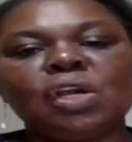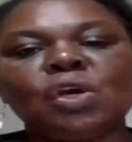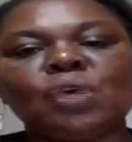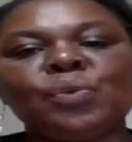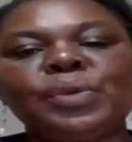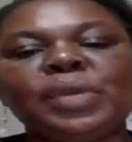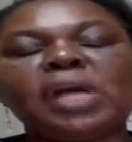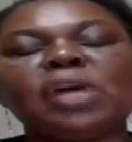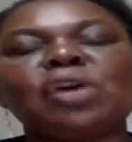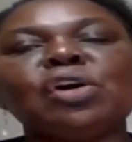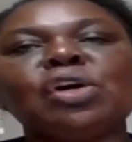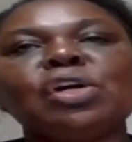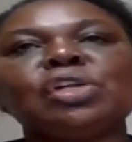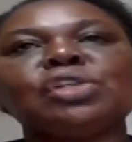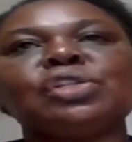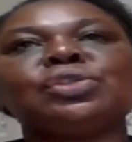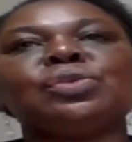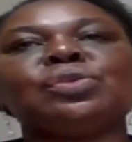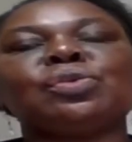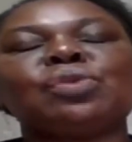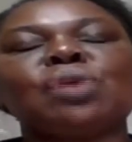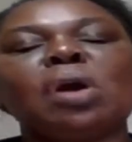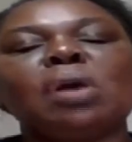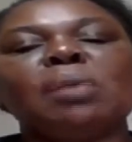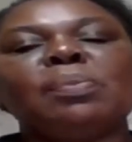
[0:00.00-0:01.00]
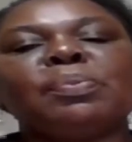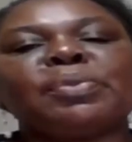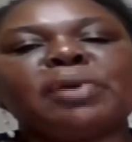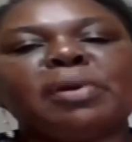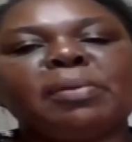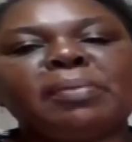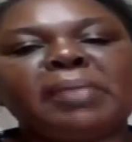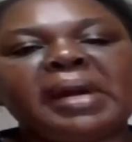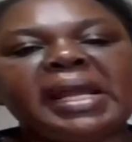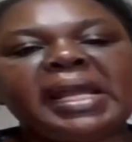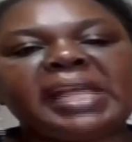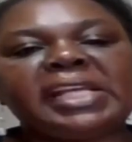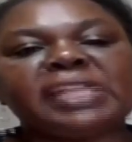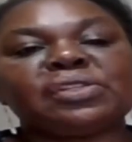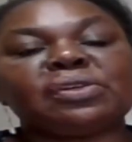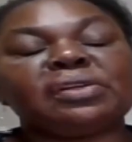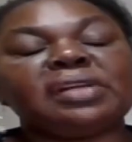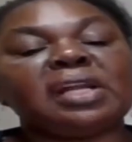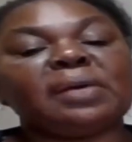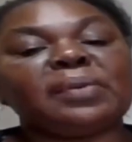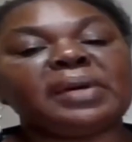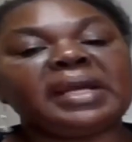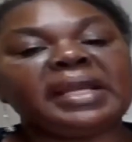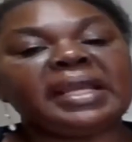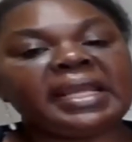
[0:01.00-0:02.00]
we are going to compromise on
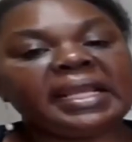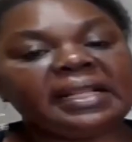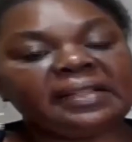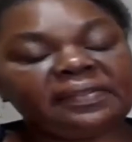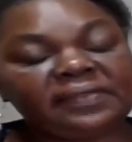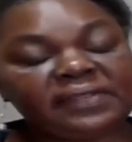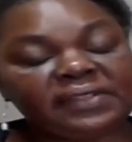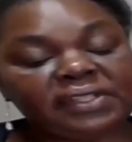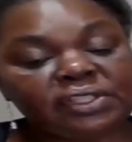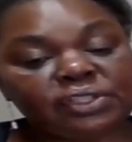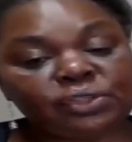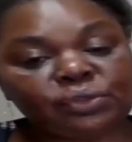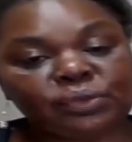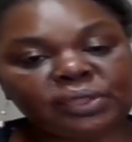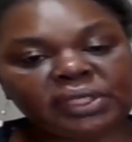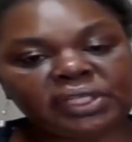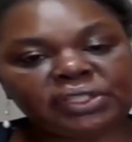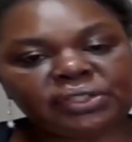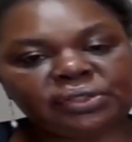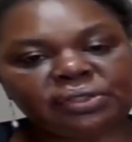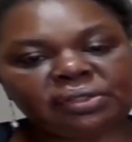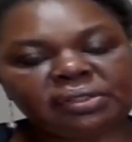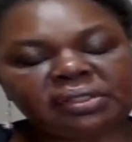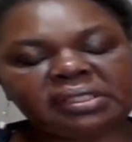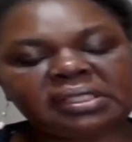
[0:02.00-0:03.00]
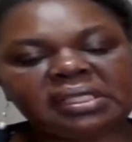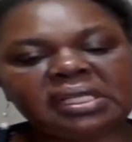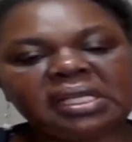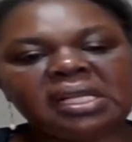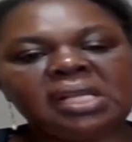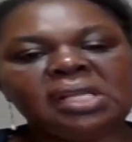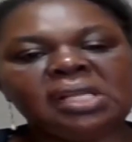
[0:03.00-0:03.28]
our health situations.